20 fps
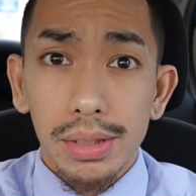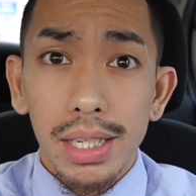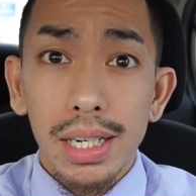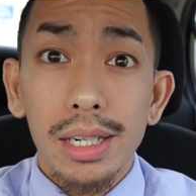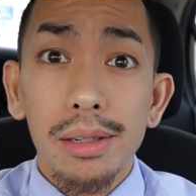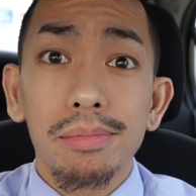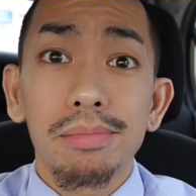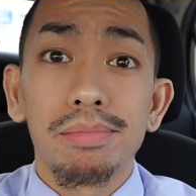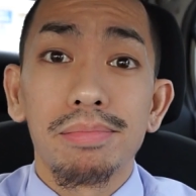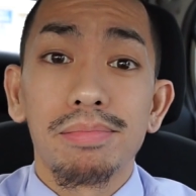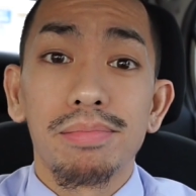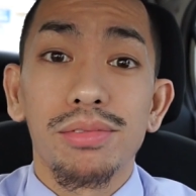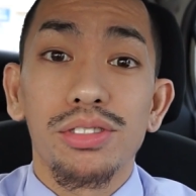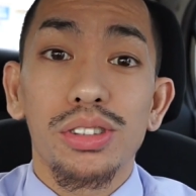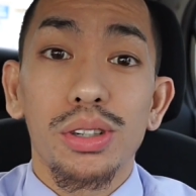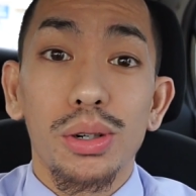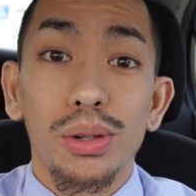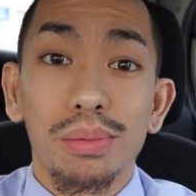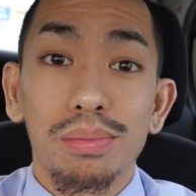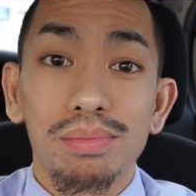Yeah,
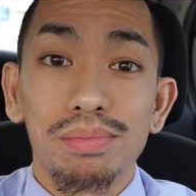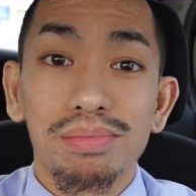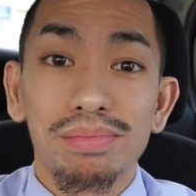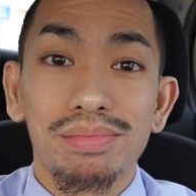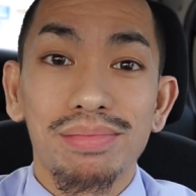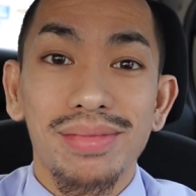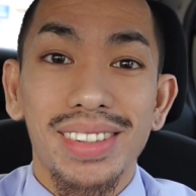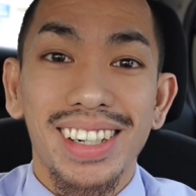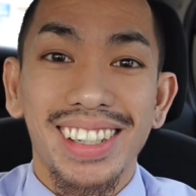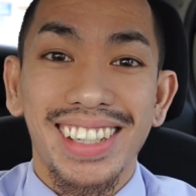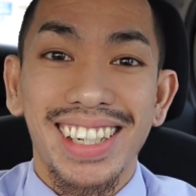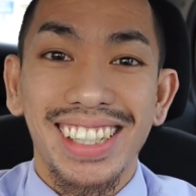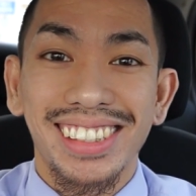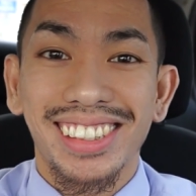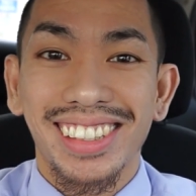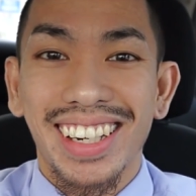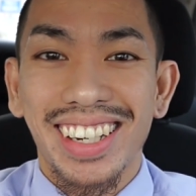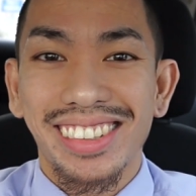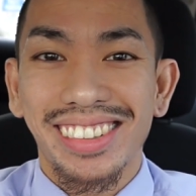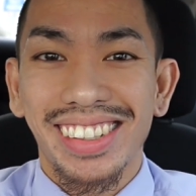so I'll
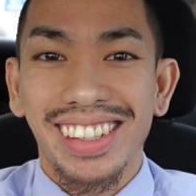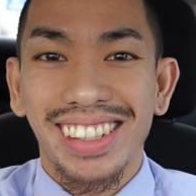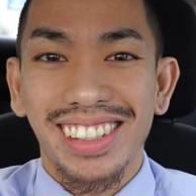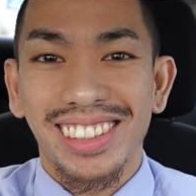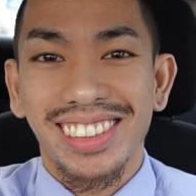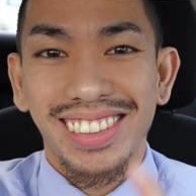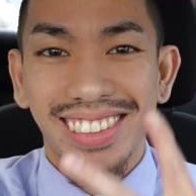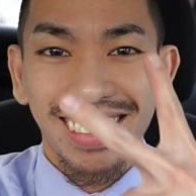catch you guys later.